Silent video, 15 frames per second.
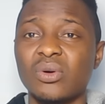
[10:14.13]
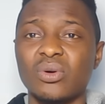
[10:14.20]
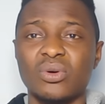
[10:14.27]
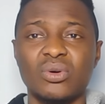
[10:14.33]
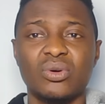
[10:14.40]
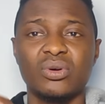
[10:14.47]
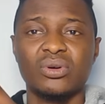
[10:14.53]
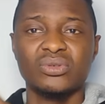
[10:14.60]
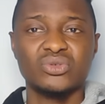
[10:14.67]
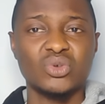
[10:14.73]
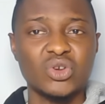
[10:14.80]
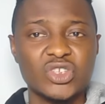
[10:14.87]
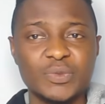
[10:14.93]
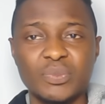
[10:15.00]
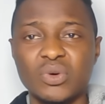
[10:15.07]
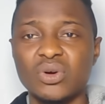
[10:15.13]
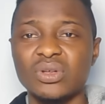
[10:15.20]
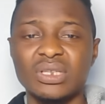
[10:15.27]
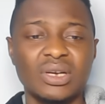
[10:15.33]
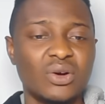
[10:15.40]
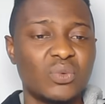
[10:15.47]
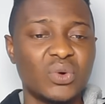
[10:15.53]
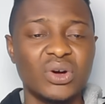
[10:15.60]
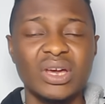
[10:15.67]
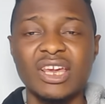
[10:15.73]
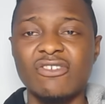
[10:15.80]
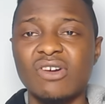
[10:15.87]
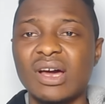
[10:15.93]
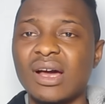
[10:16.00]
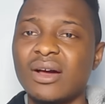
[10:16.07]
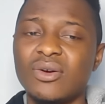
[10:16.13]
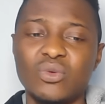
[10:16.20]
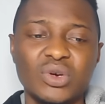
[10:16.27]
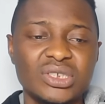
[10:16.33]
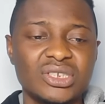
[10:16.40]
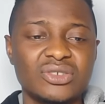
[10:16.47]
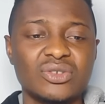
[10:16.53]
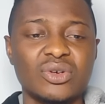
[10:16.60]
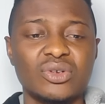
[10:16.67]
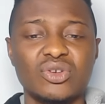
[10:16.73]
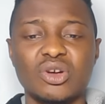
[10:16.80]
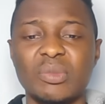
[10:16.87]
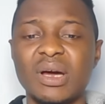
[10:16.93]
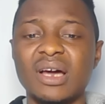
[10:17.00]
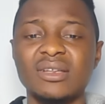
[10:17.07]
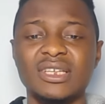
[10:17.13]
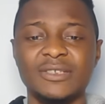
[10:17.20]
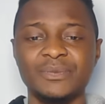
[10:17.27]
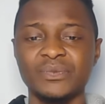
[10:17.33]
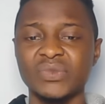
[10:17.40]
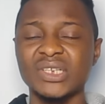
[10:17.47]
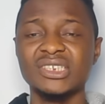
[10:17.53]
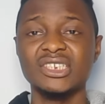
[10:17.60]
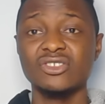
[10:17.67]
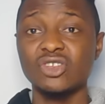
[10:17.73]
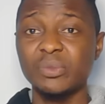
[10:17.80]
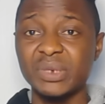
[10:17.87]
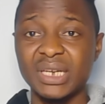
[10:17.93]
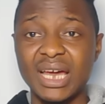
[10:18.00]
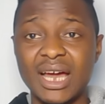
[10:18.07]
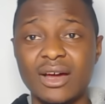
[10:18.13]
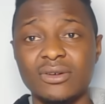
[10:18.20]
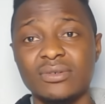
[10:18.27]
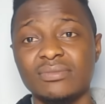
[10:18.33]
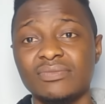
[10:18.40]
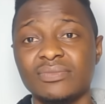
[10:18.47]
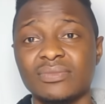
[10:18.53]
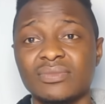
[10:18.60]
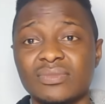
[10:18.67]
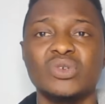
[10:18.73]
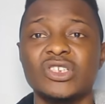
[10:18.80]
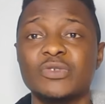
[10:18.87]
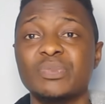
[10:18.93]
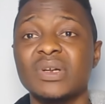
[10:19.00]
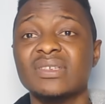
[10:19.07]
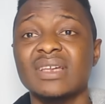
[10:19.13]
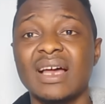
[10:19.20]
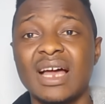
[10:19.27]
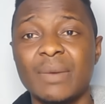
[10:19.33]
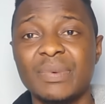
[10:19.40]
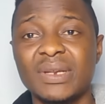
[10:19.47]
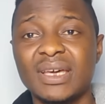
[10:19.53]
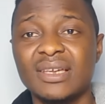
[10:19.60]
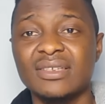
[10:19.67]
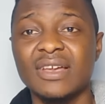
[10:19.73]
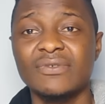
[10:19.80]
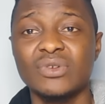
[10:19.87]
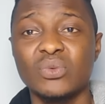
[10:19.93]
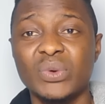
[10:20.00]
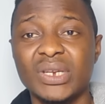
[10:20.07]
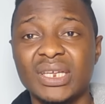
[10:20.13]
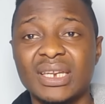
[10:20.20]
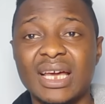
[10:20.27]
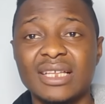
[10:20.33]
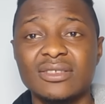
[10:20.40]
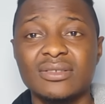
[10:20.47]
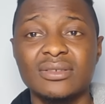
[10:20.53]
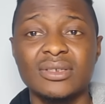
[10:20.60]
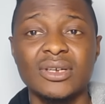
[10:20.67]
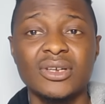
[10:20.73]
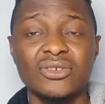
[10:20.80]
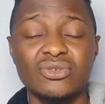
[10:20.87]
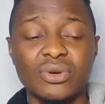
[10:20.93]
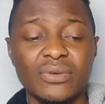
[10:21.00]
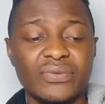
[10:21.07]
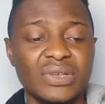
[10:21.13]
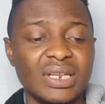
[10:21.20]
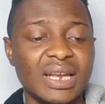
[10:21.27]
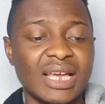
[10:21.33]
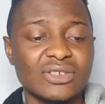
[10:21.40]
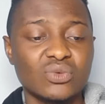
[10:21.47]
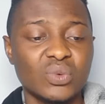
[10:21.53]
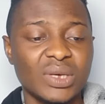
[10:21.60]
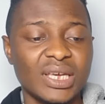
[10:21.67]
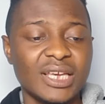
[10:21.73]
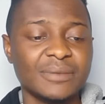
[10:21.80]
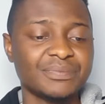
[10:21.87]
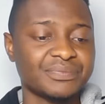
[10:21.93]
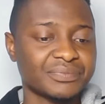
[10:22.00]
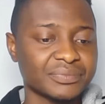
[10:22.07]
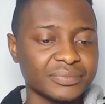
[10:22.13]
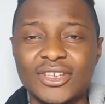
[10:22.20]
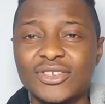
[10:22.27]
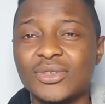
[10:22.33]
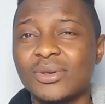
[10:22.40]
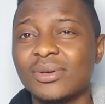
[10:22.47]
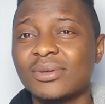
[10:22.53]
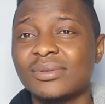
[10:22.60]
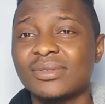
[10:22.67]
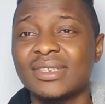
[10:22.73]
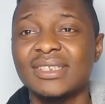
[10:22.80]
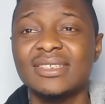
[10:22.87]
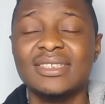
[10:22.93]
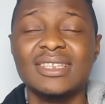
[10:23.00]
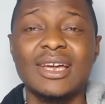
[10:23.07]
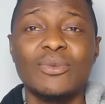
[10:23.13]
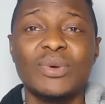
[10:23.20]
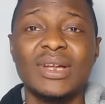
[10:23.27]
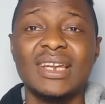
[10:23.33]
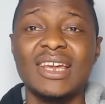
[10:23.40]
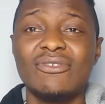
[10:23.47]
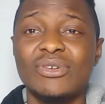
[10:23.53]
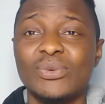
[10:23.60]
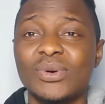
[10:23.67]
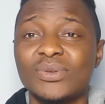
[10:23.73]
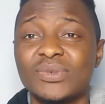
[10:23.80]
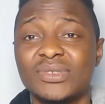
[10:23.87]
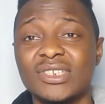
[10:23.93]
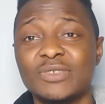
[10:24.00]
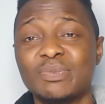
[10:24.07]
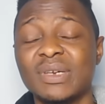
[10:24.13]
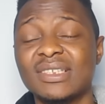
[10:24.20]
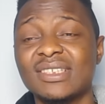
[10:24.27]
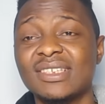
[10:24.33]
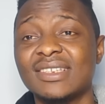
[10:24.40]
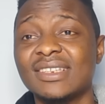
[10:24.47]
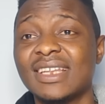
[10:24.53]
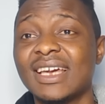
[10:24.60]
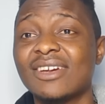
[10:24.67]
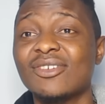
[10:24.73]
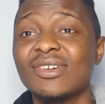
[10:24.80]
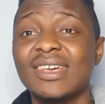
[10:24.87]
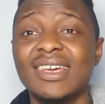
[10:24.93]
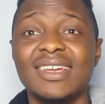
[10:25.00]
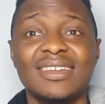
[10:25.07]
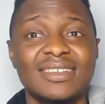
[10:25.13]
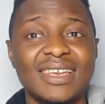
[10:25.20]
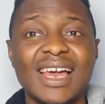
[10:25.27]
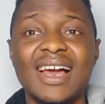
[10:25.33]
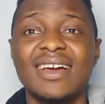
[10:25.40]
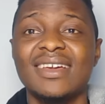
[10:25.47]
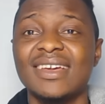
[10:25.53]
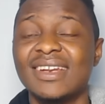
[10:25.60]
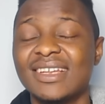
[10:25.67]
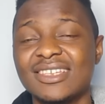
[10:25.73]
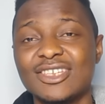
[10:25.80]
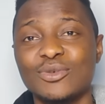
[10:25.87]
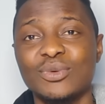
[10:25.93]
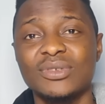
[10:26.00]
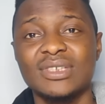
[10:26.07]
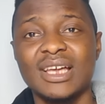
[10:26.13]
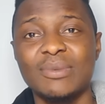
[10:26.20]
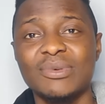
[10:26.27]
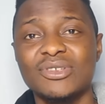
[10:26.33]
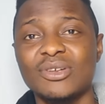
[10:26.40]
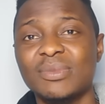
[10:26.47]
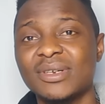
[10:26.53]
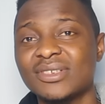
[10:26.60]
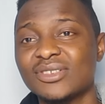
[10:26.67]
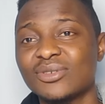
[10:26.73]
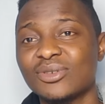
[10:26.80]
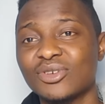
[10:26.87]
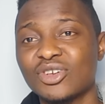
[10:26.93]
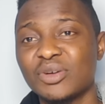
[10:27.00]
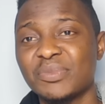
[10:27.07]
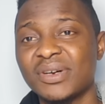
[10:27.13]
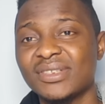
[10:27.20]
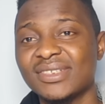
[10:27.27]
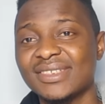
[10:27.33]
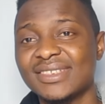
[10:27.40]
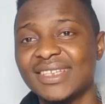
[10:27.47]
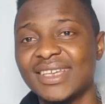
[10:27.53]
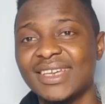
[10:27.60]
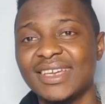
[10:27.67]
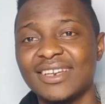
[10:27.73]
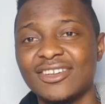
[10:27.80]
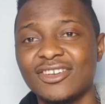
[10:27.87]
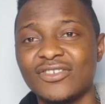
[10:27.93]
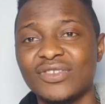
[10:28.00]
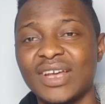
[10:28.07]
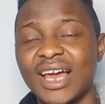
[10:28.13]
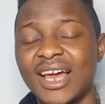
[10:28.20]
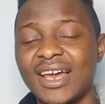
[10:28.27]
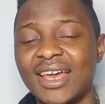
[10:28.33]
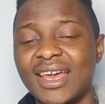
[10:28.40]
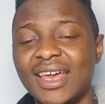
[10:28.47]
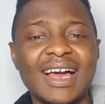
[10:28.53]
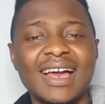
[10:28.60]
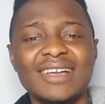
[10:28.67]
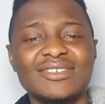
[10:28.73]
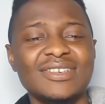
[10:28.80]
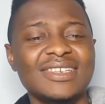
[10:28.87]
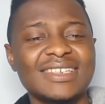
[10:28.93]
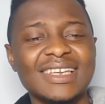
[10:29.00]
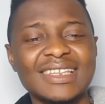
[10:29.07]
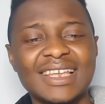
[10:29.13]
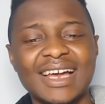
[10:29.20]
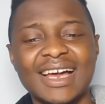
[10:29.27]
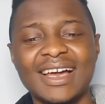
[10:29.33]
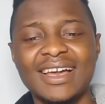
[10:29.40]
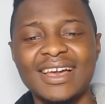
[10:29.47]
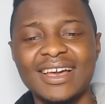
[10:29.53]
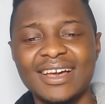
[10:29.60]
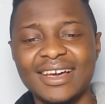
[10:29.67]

or on Talk Sport or whatever, what she's going to come out. She's not been out. to express her happiness after winning that trophy last week. So this is the time when everyone was expecting, like, okay, yeah, let's see what Abbi Summers is gonna come out and say and all of that. I actually sent her